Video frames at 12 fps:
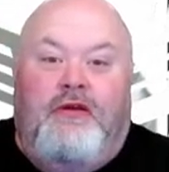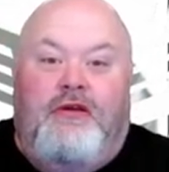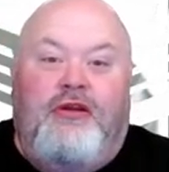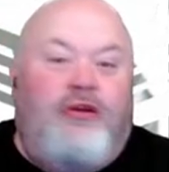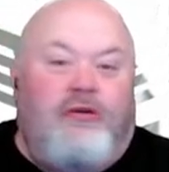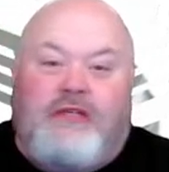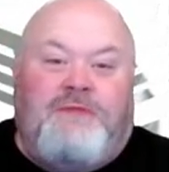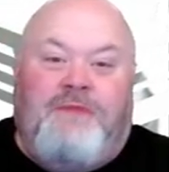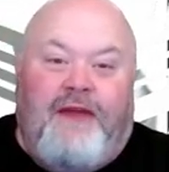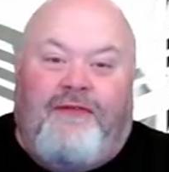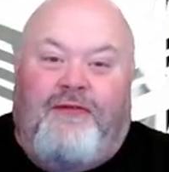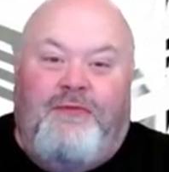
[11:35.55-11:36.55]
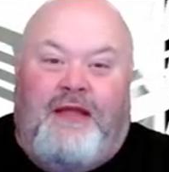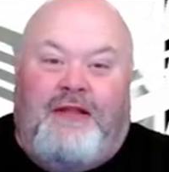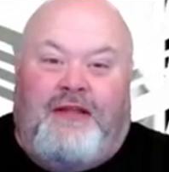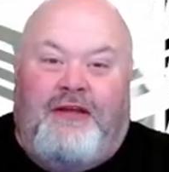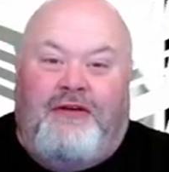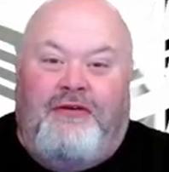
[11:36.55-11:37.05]
You don't speak for me,
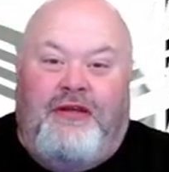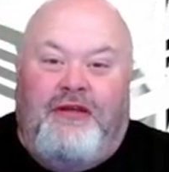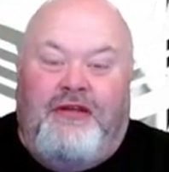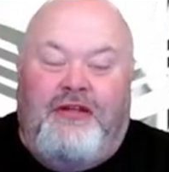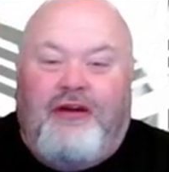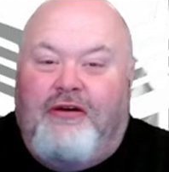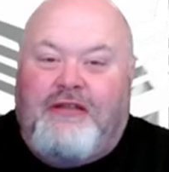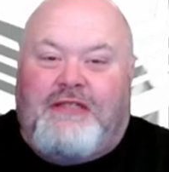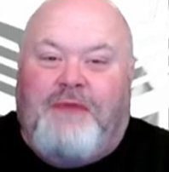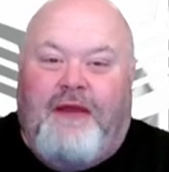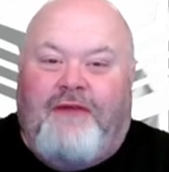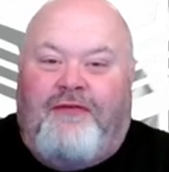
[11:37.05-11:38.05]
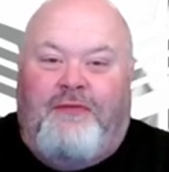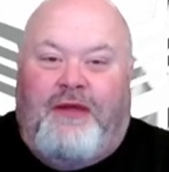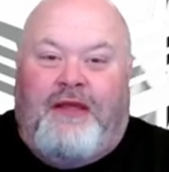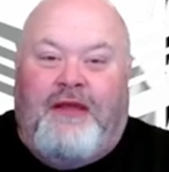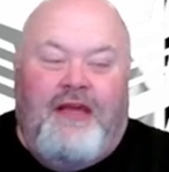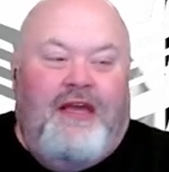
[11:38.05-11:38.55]
dude. You don't speak for me.